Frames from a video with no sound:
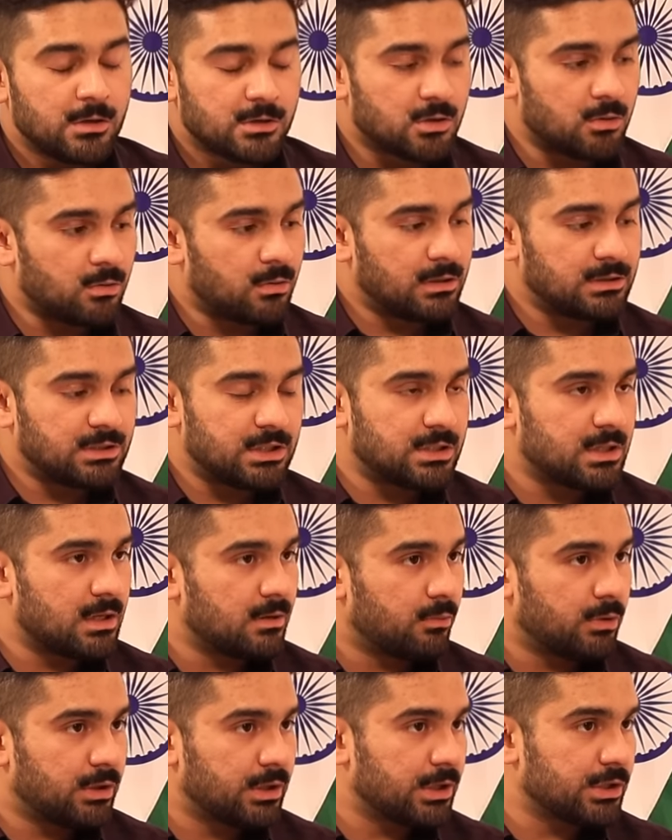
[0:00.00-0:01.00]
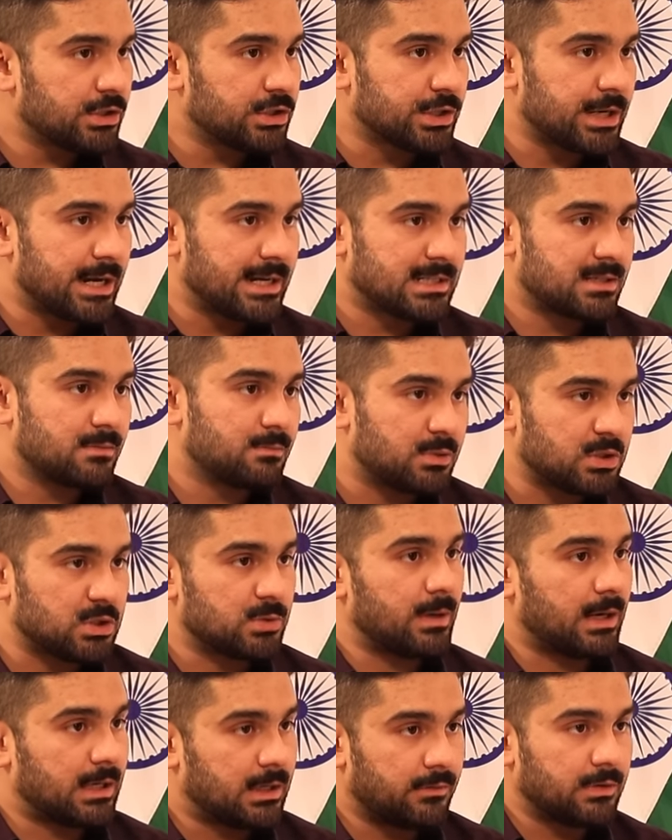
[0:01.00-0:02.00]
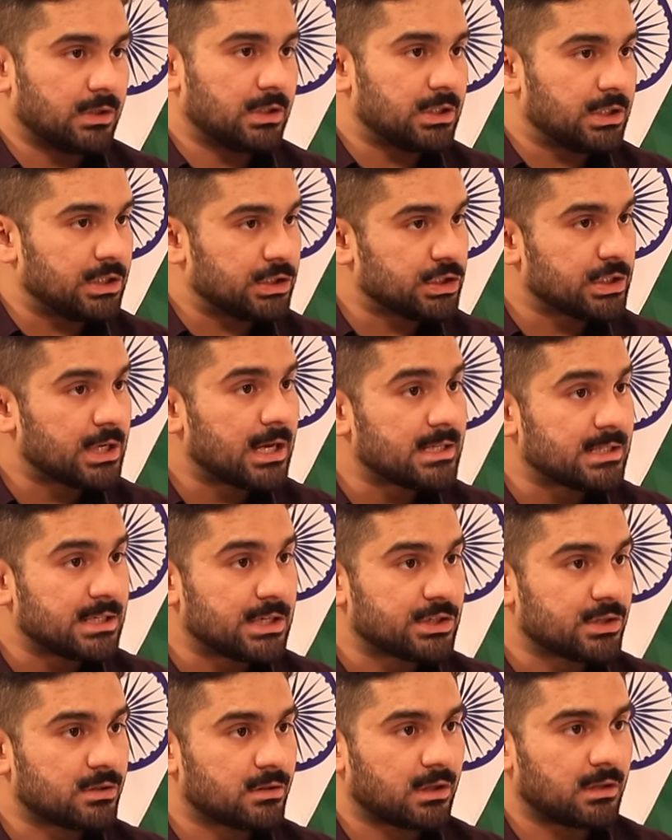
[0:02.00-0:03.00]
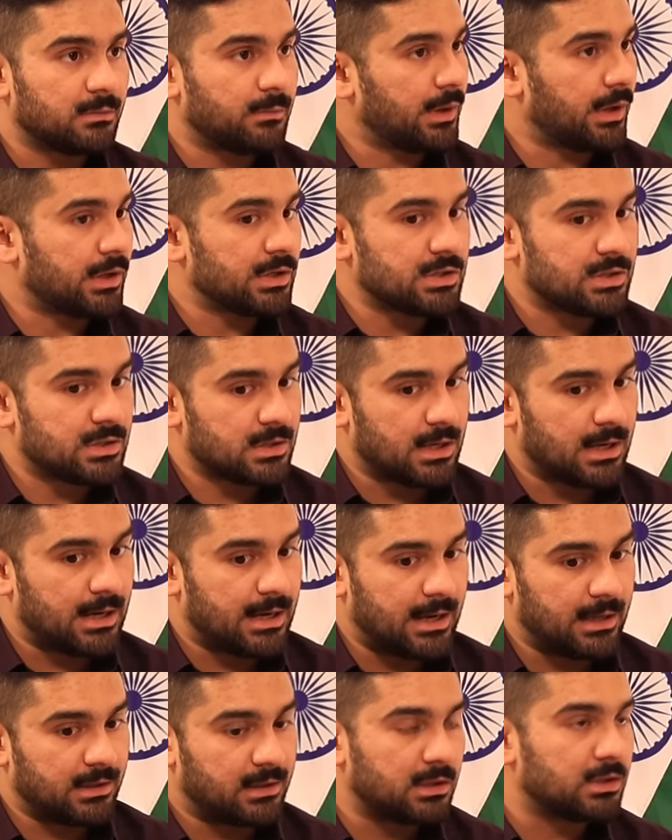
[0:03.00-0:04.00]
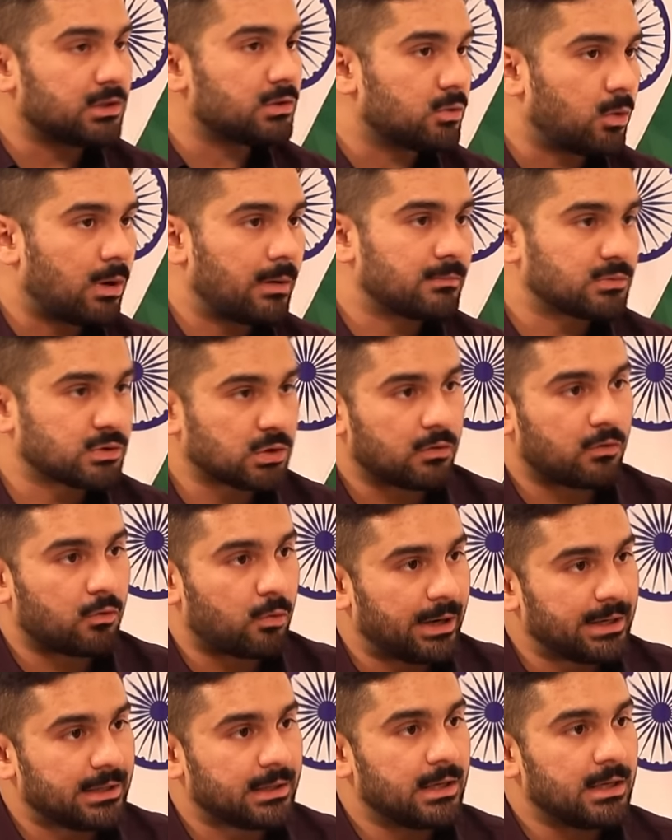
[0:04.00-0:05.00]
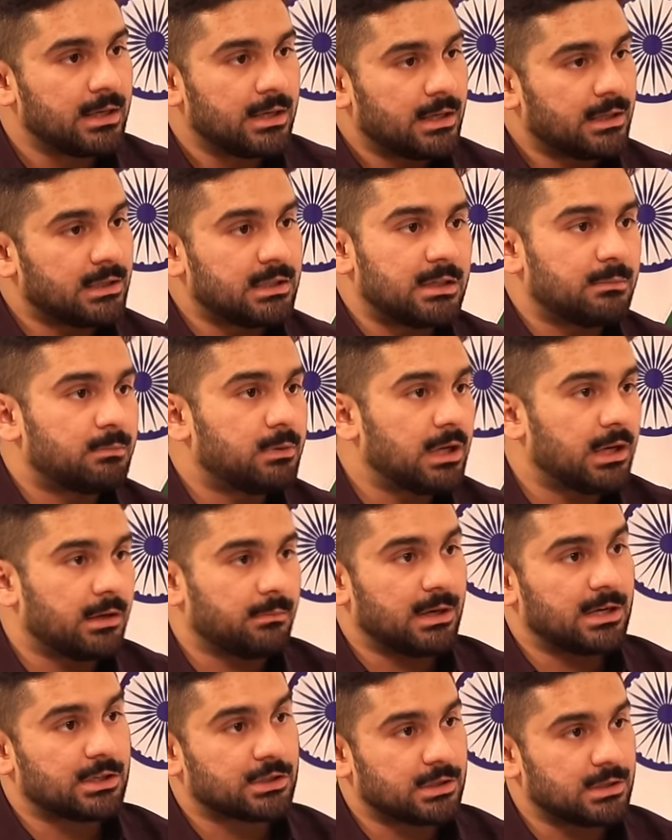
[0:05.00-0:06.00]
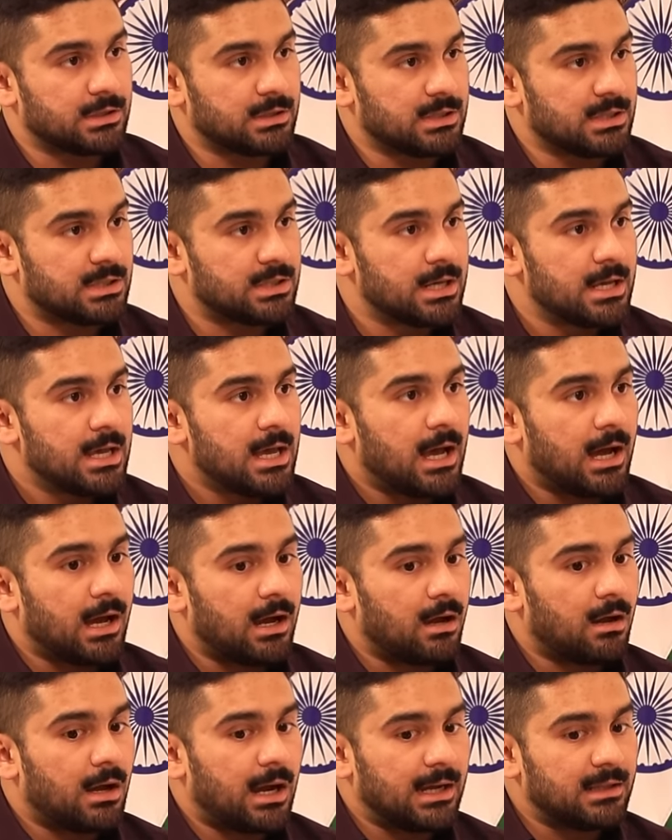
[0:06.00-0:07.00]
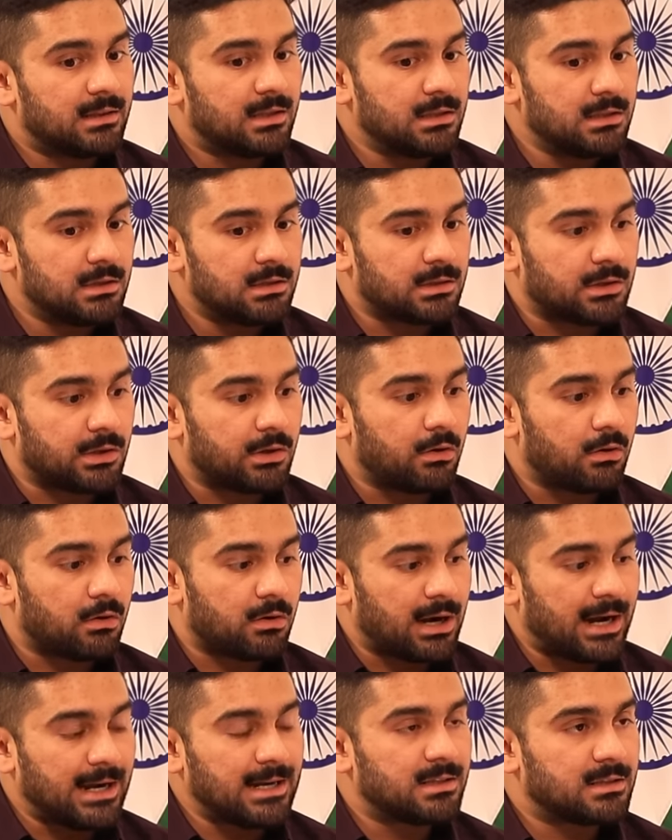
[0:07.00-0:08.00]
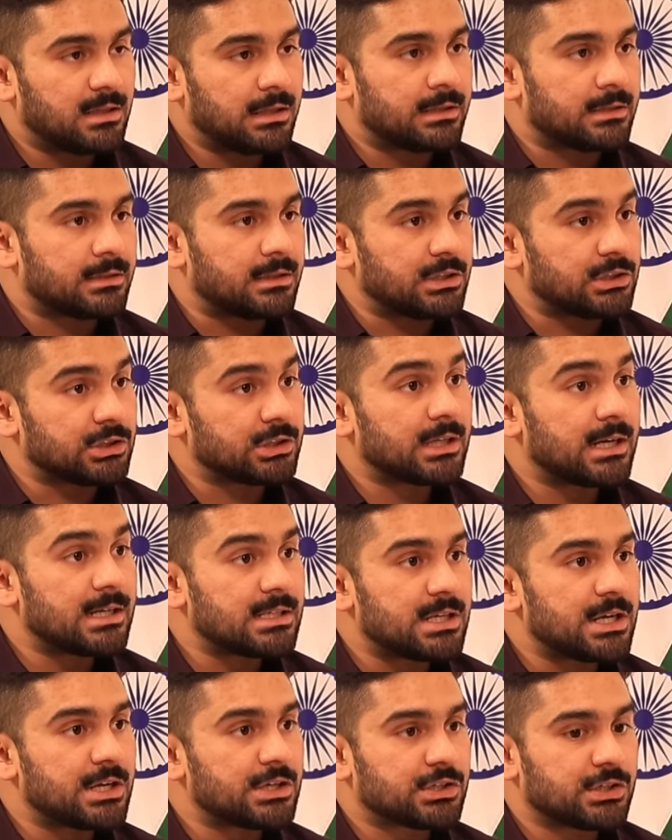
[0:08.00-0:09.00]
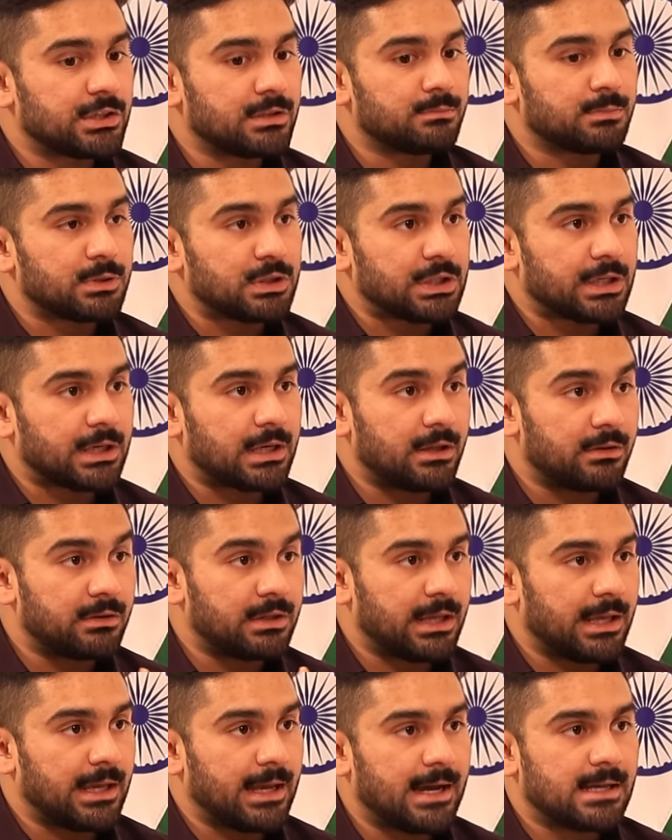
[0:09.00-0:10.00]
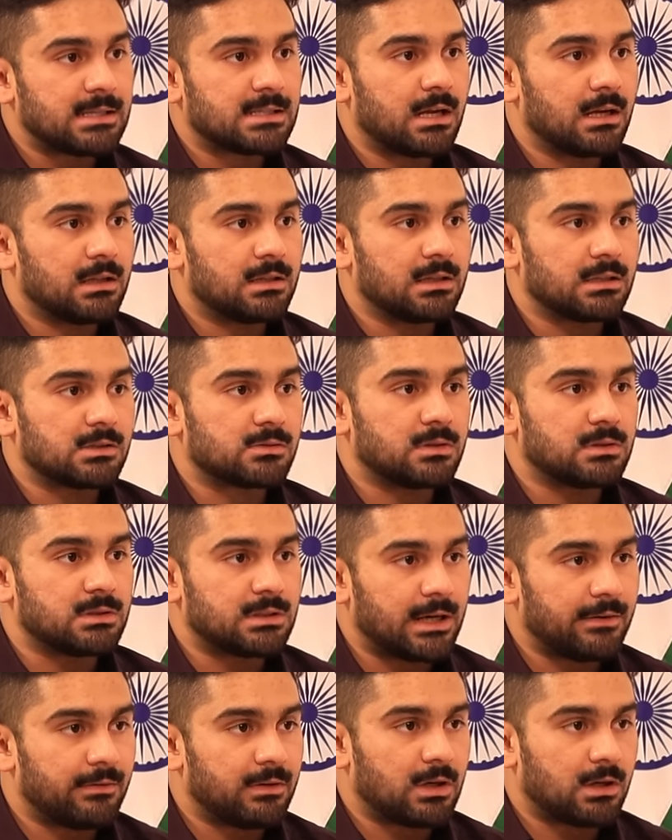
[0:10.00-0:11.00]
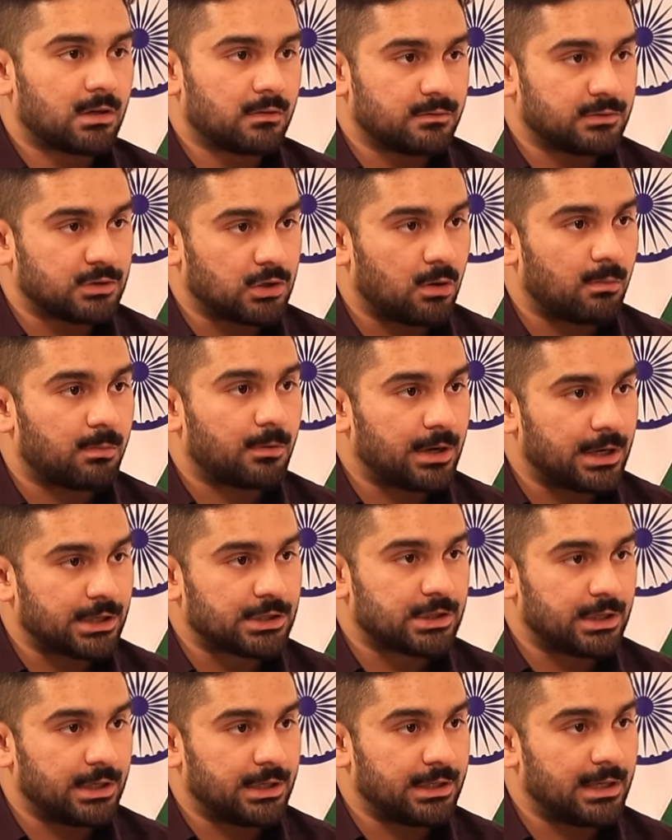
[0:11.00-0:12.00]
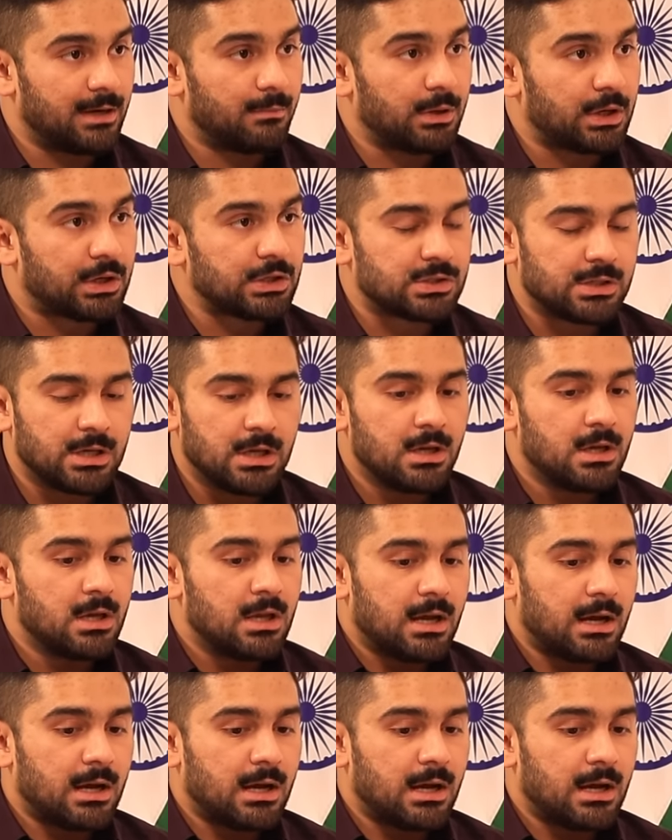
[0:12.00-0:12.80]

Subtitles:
So I wanted to share some perspective on the digitization thing, because I think, you know, I'm sort of quite deeply enmeshed in this. I think you're right that digitization, particularly in the AI side of things, will drive a lot of job creation in India, because